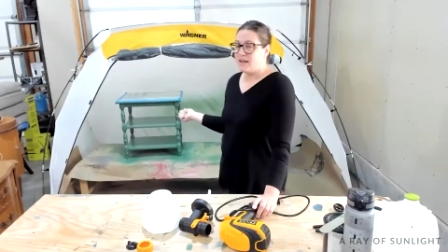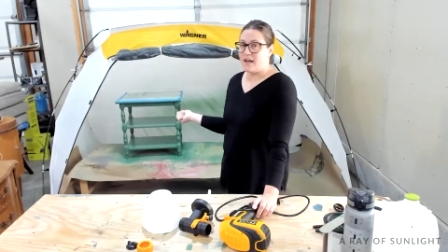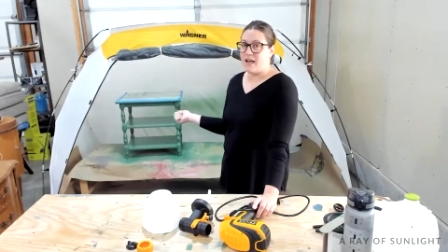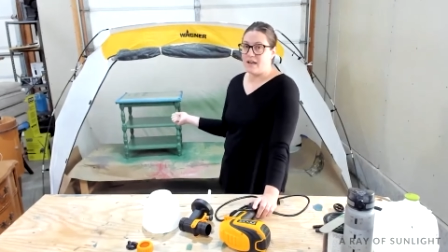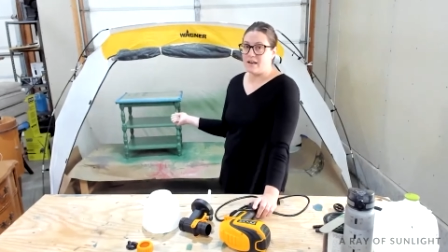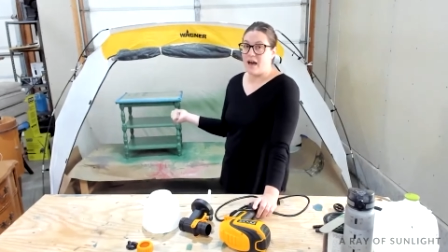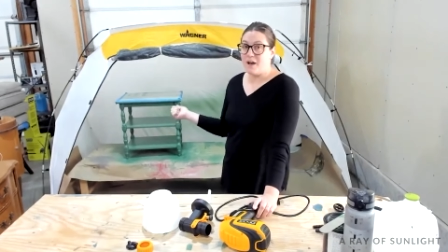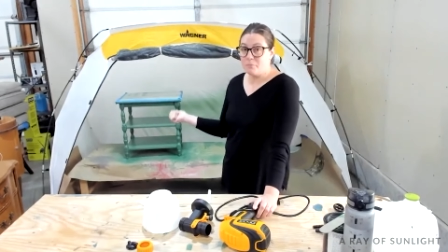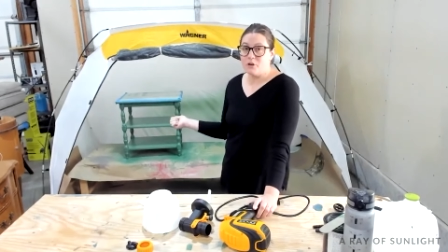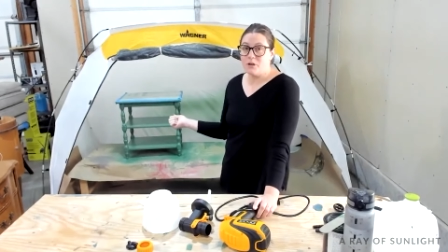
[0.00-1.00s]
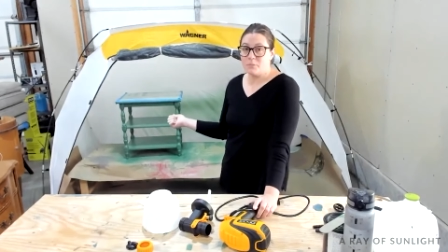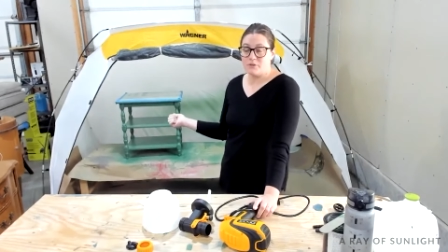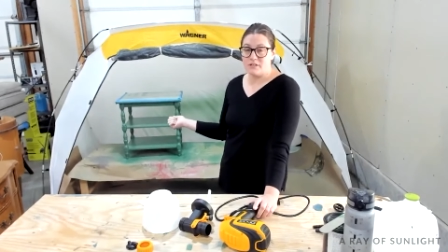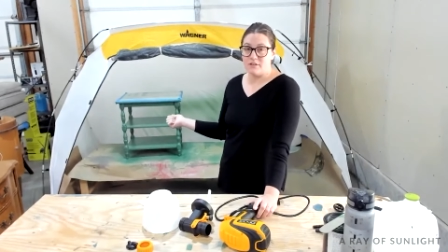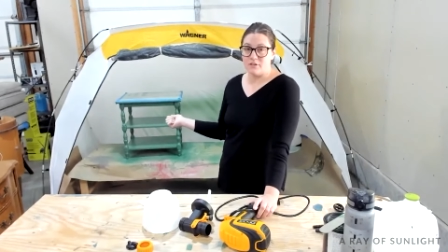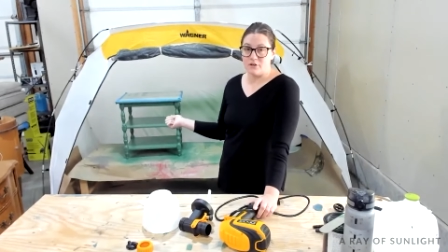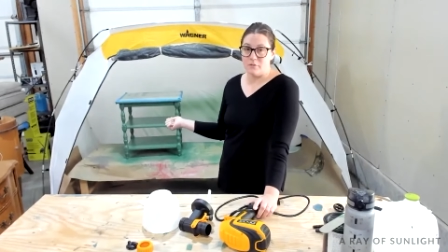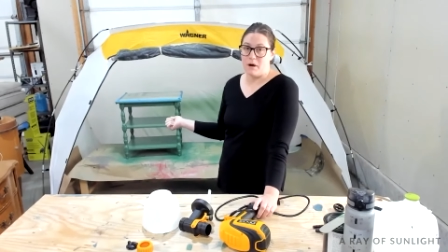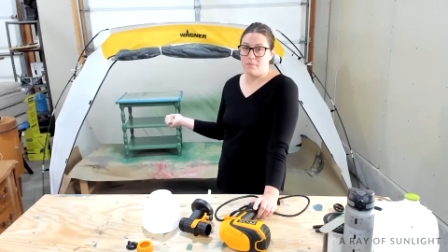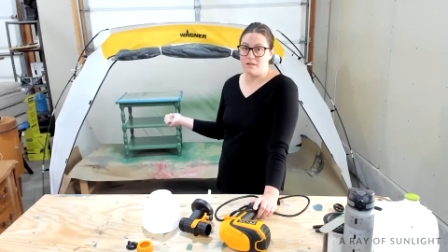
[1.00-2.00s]
And I'm pretty particular
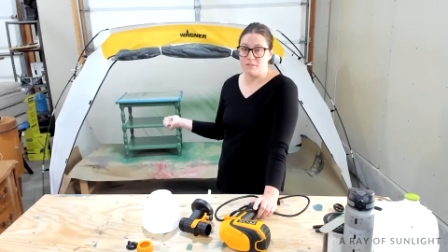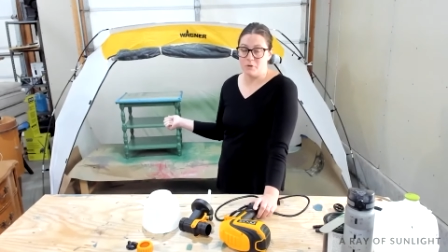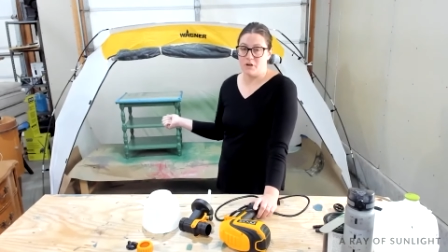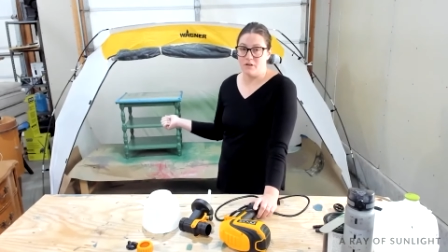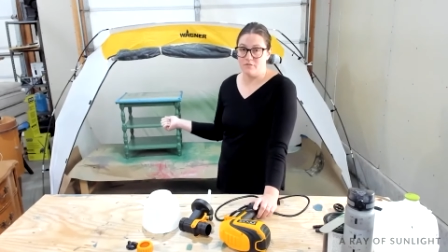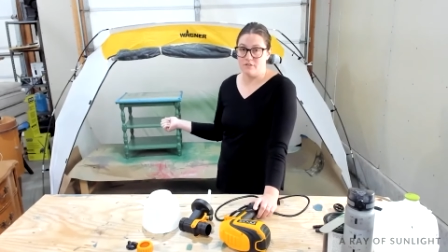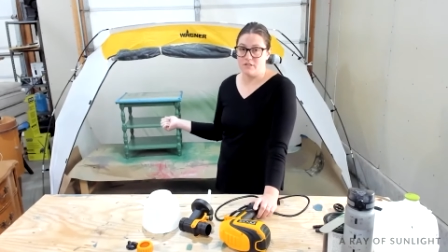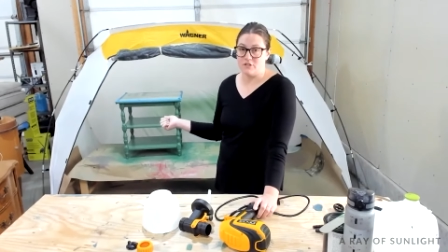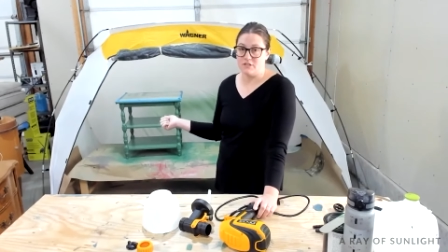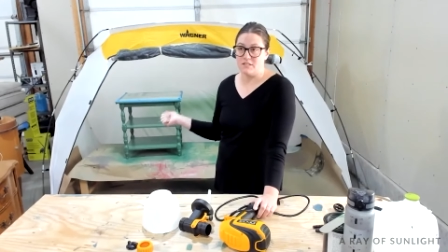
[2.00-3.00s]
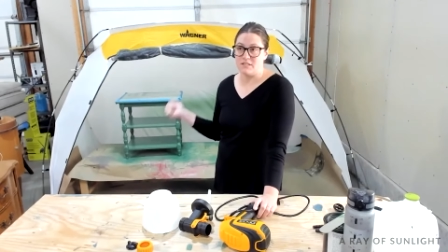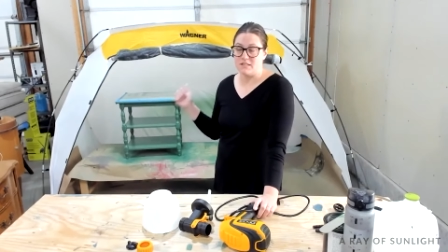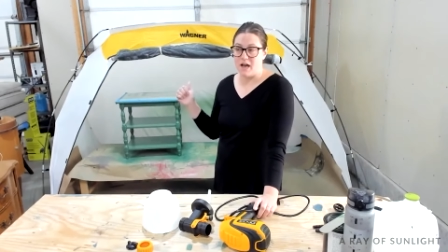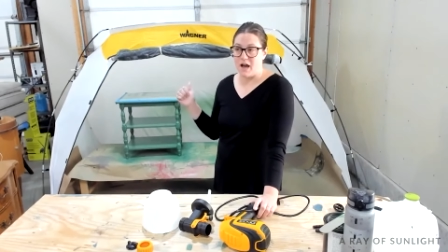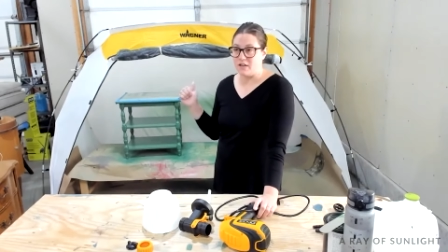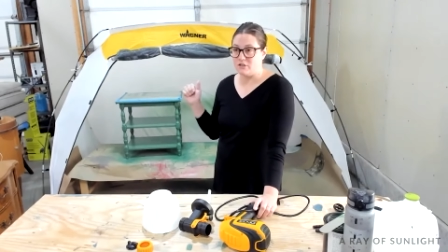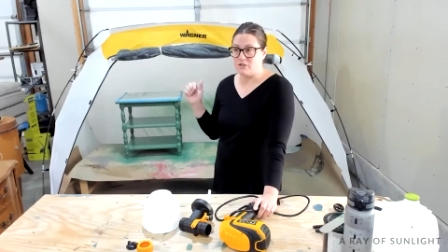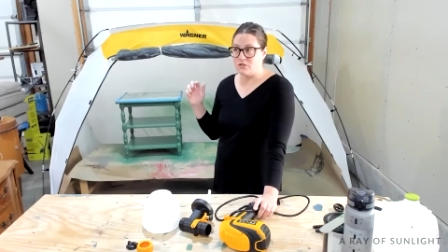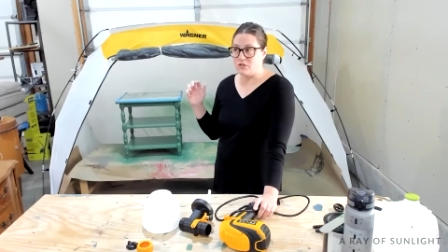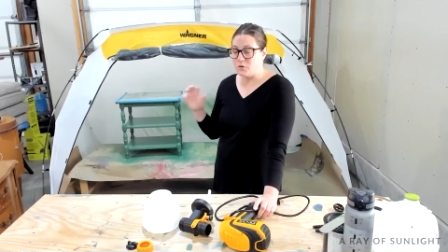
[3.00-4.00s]
about my sprayed on finishes. I
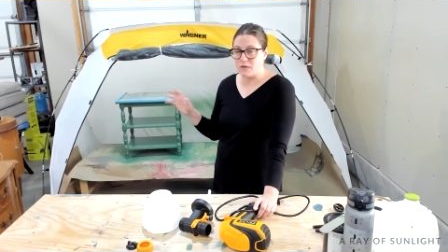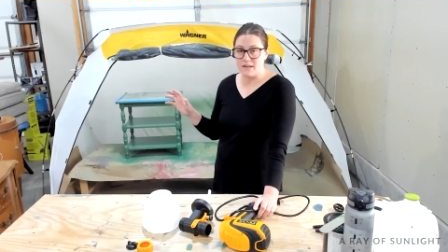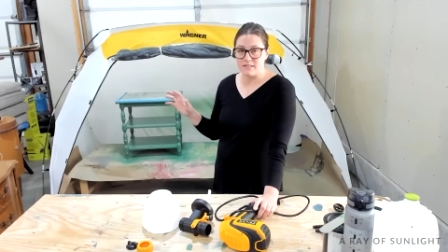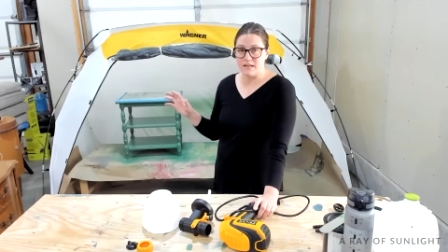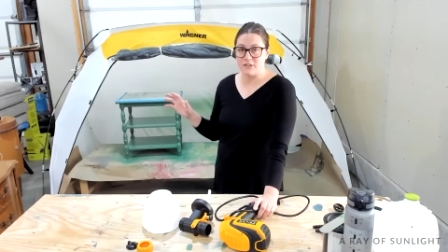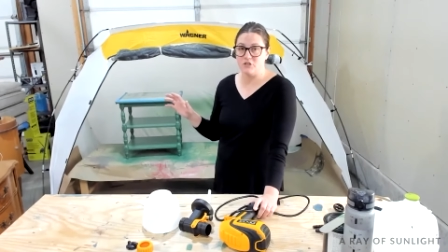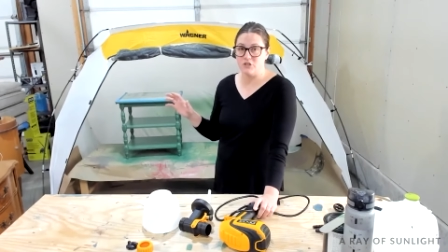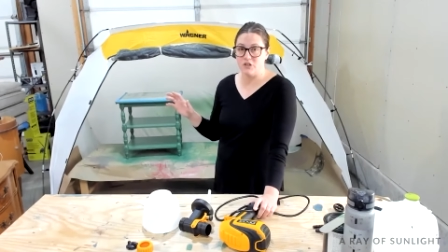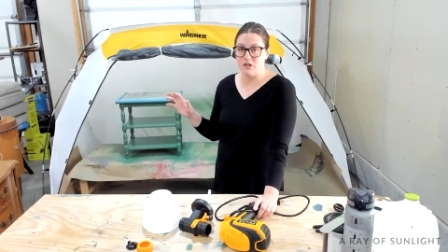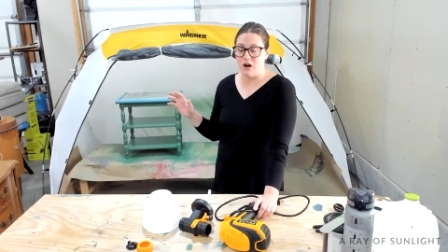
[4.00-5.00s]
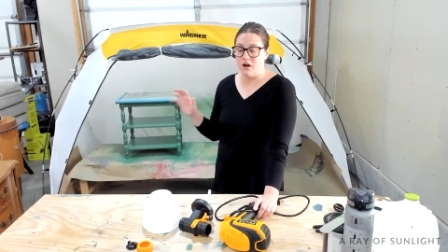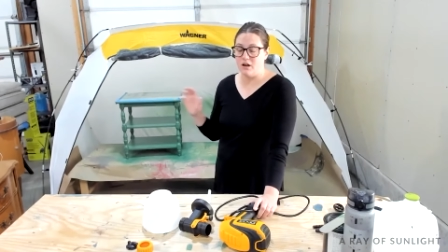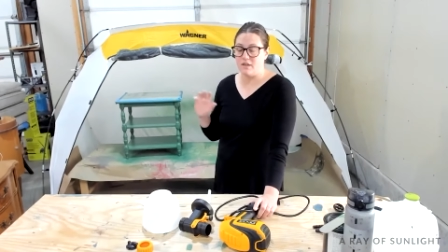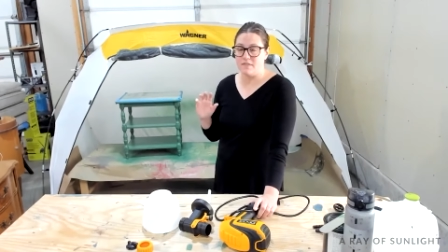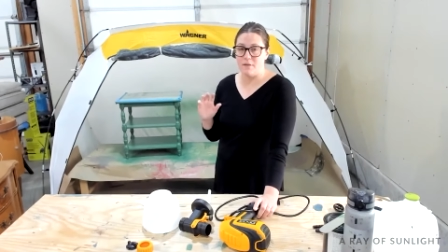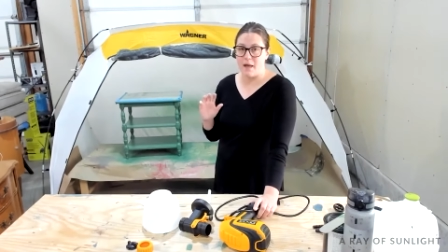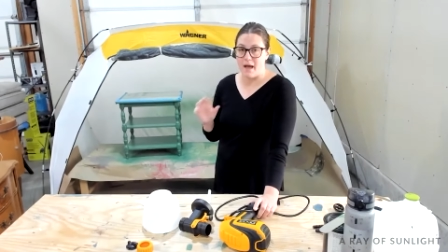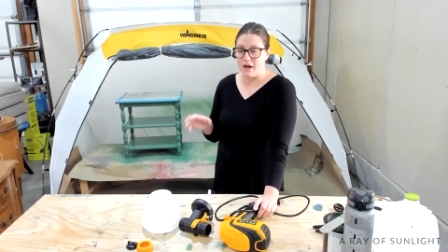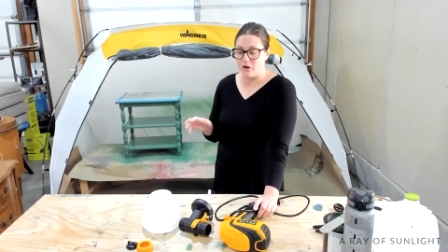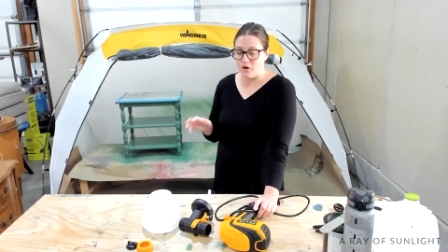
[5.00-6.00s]
don't like texture in them
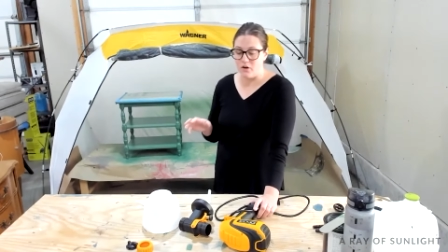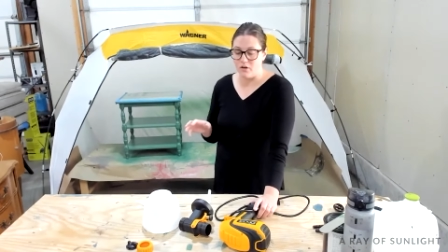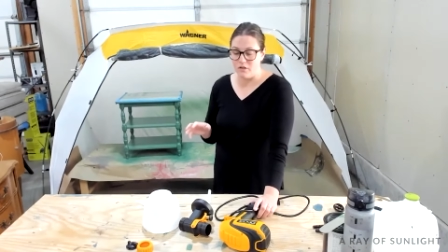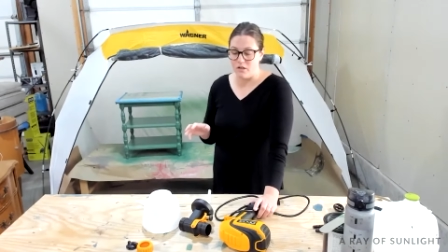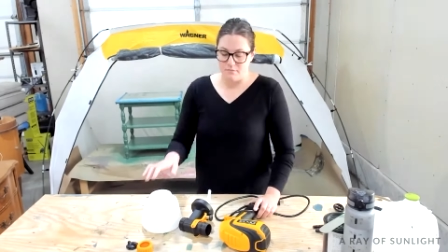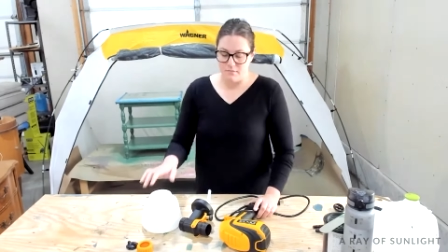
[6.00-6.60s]
at all.